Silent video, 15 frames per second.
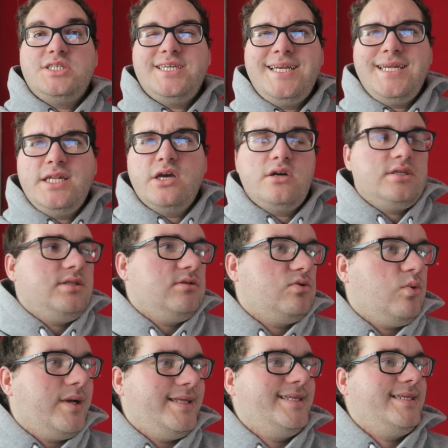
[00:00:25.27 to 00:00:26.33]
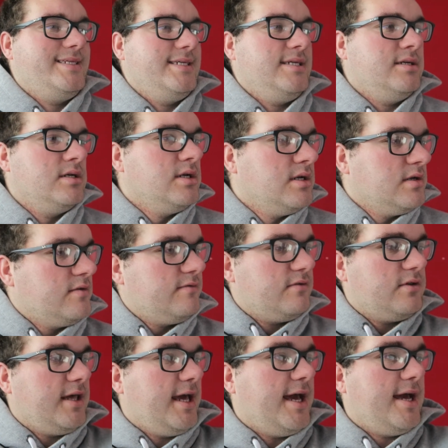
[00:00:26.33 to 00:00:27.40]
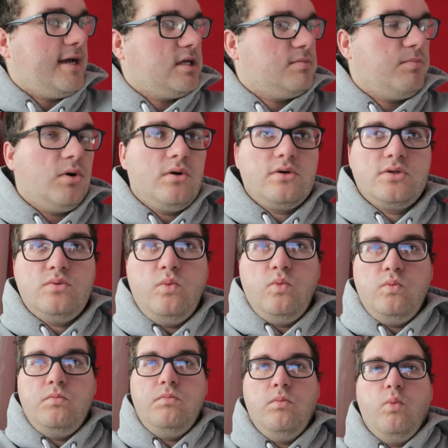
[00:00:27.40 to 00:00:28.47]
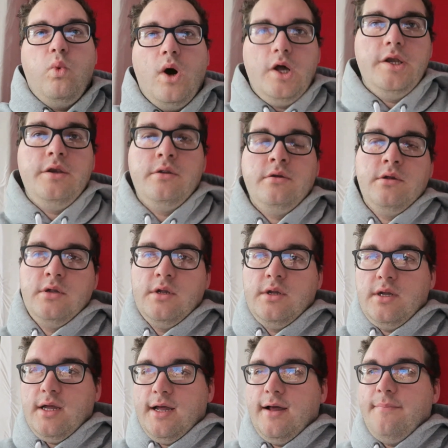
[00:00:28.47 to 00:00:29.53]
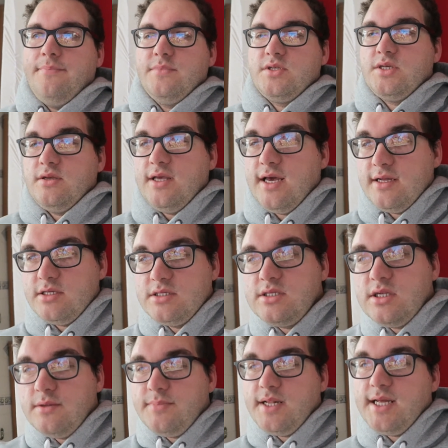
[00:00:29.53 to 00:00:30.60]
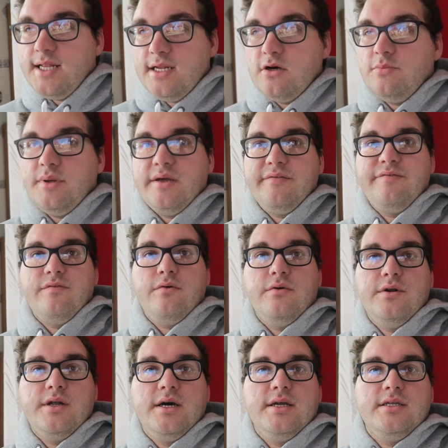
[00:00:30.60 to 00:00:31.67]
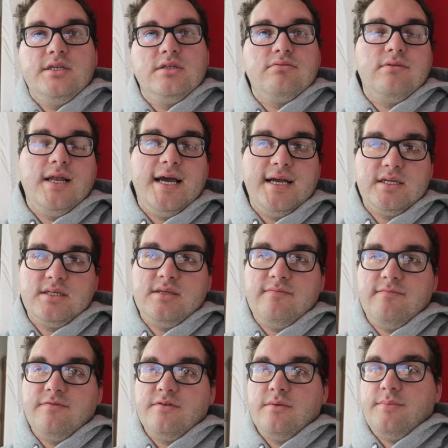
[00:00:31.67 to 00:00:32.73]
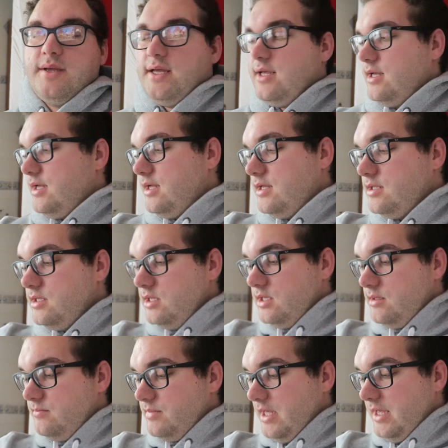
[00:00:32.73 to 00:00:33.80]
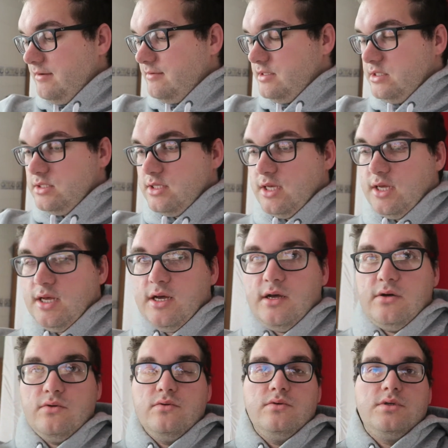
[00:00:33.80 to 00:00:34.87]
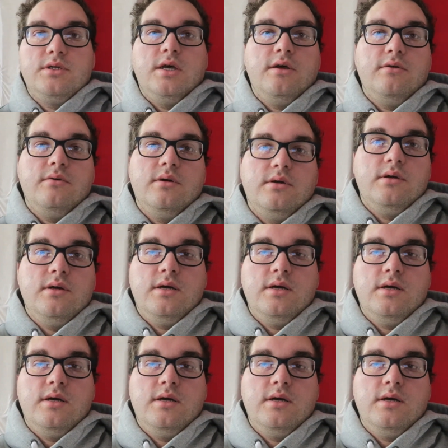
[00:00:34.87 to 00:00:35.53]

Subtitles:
G920 for the Xbox One. So yeah, just gonna play a little bit of Fortnite, just relaxing for a bit. Parents are also